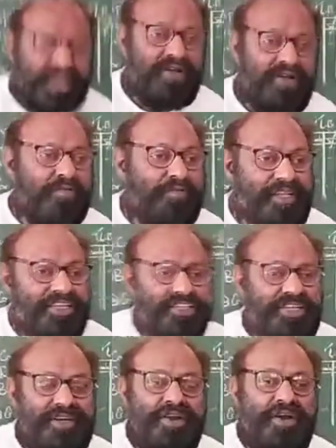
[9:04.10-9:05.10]
is the
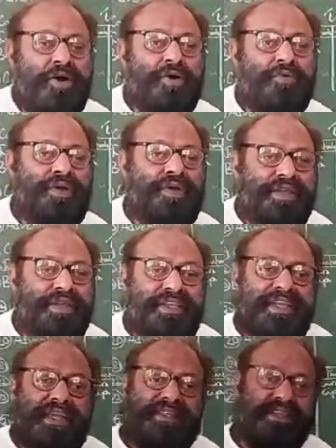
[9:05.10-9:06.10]
completion of
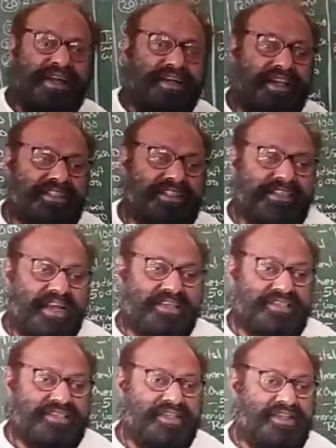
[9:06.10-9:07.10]
yesterday's
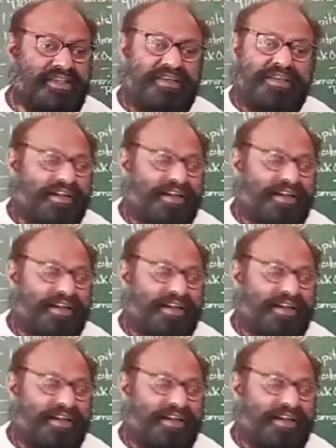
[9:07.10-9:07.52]
task.